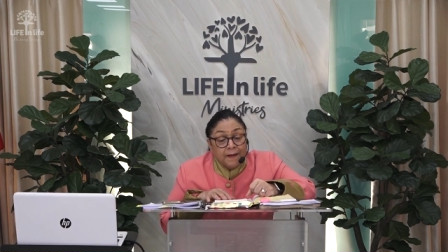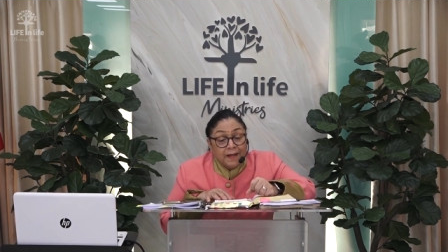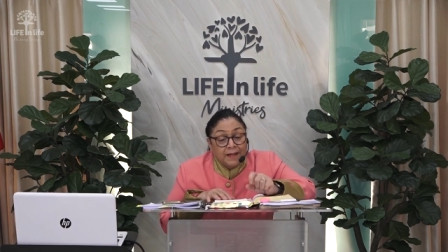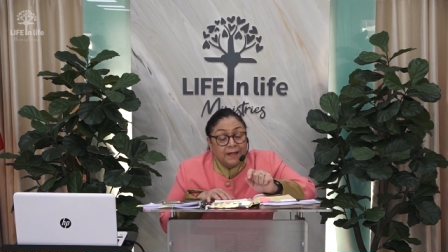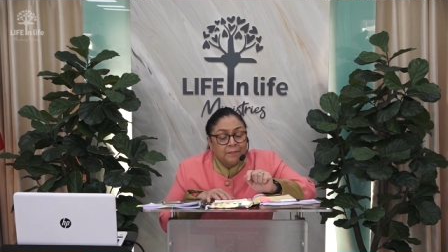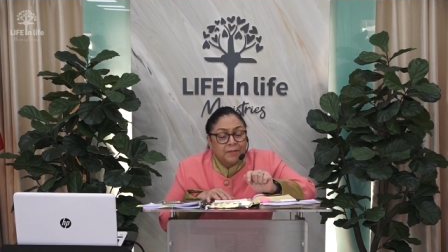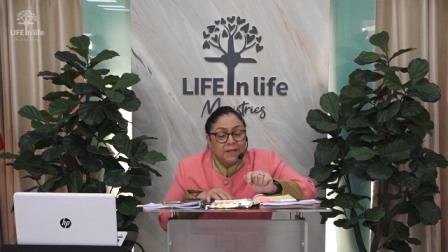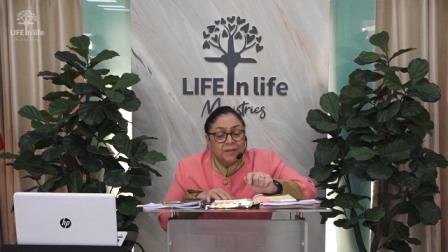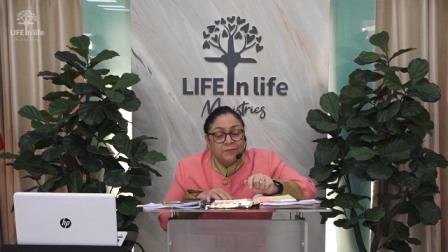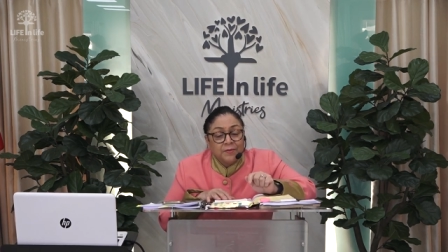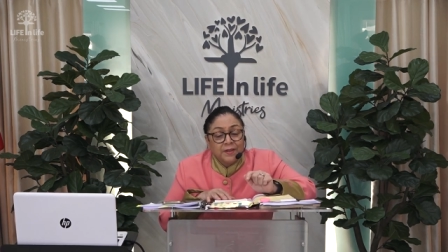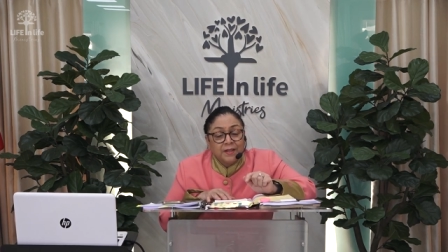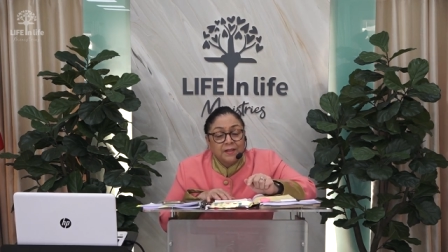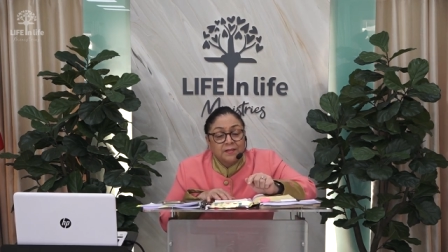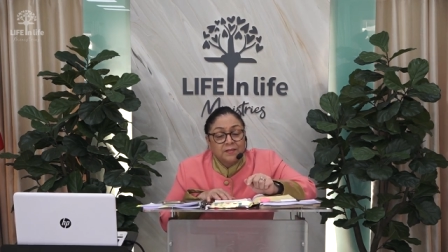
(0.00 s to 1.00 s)
And I'm
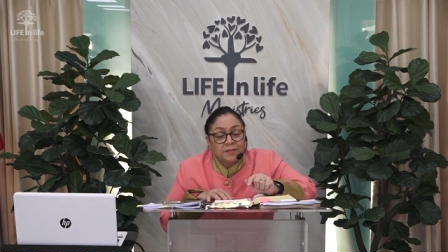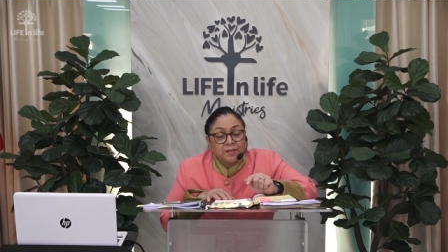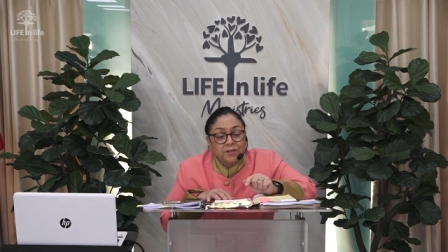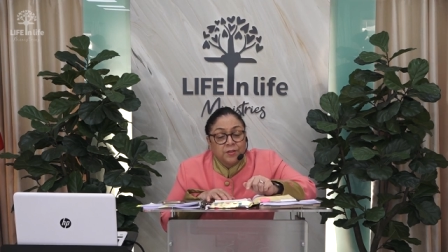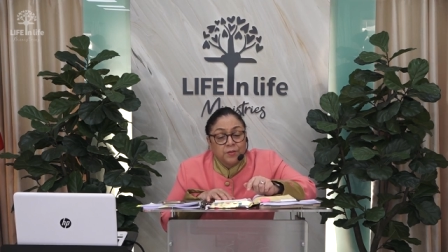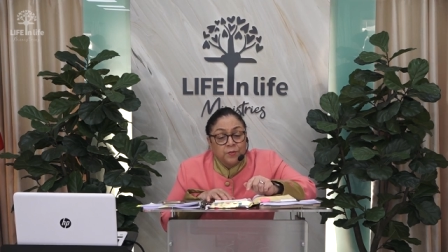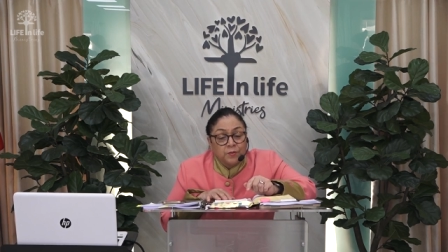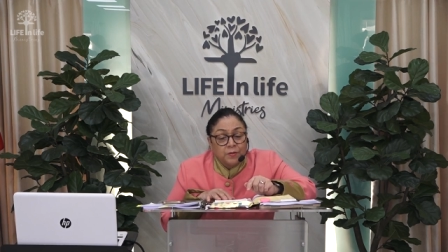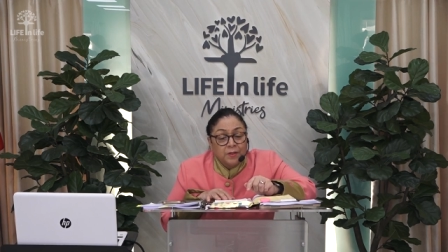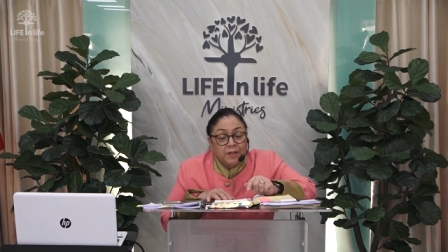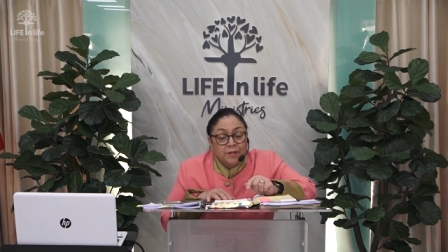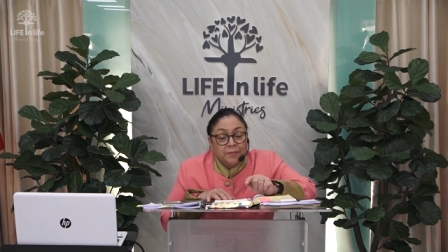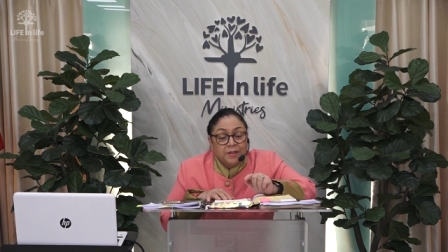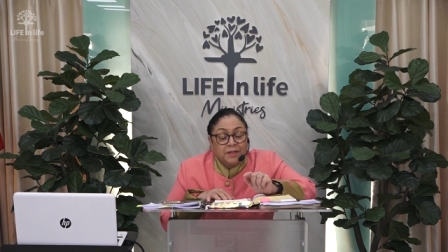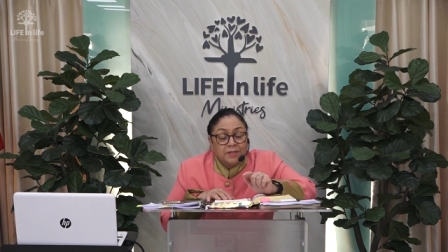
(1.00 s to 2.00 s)
giving this to you
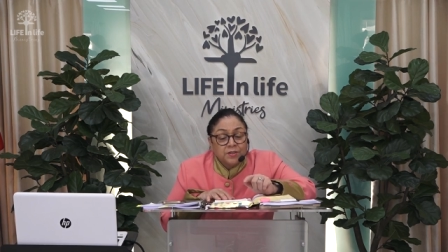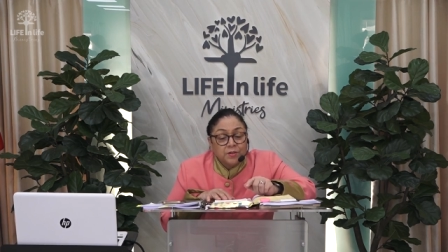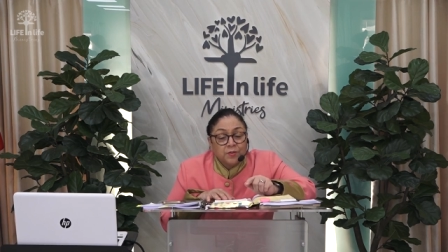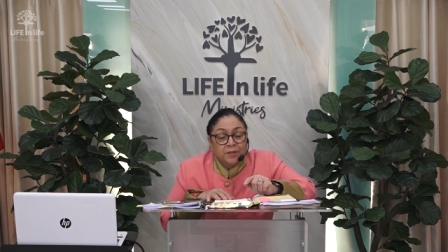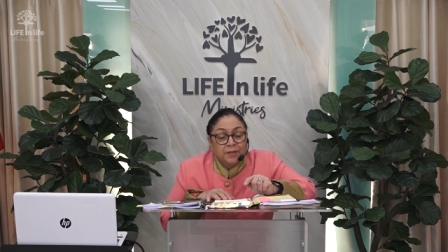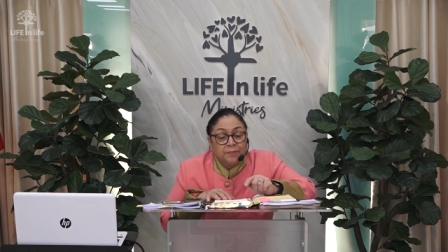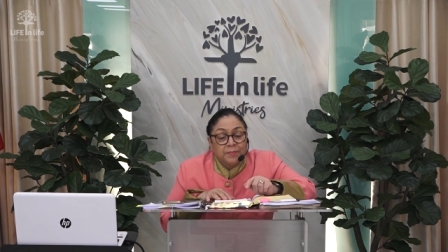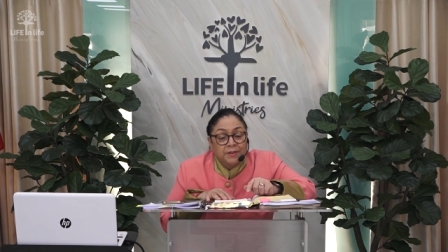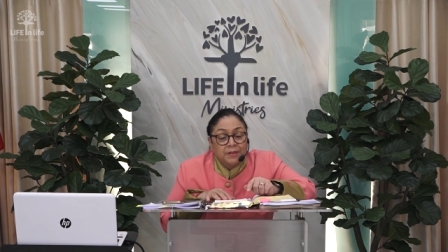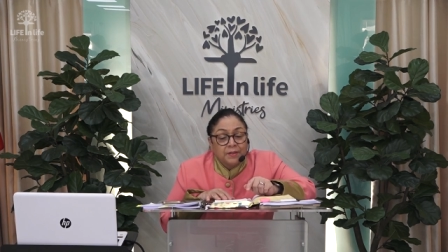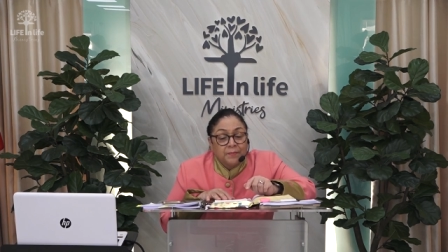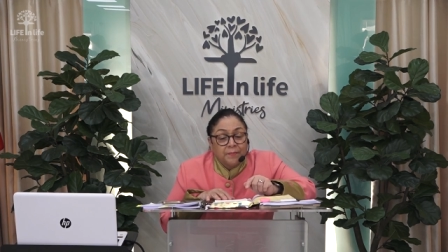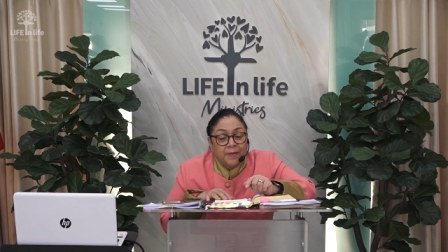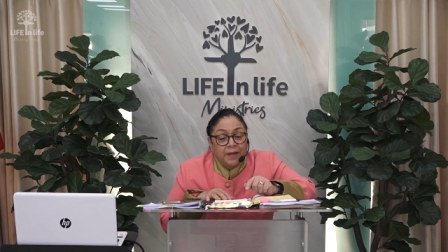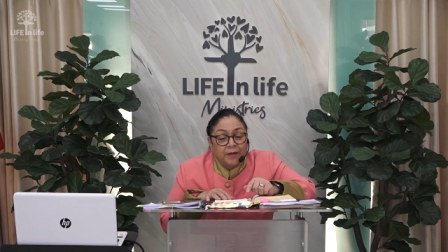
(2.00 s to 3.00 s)
because you are the
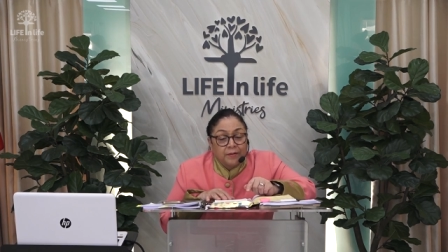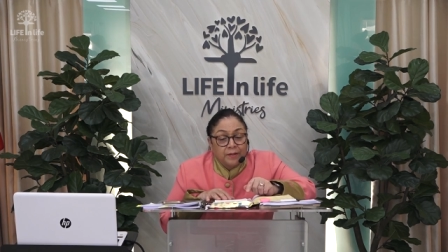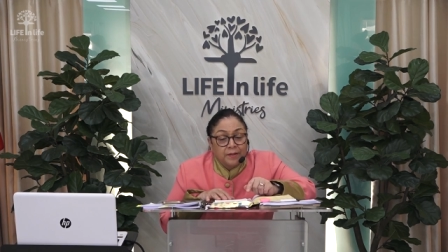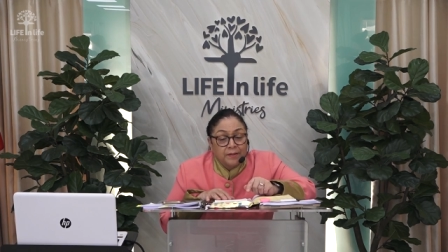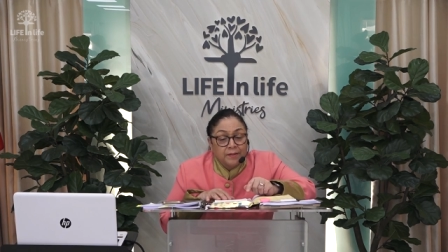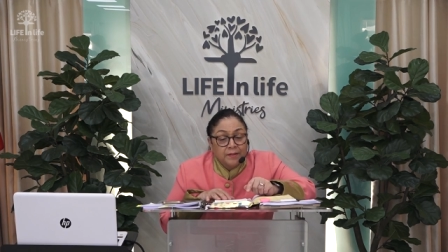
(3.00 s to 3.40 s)
burden bearer.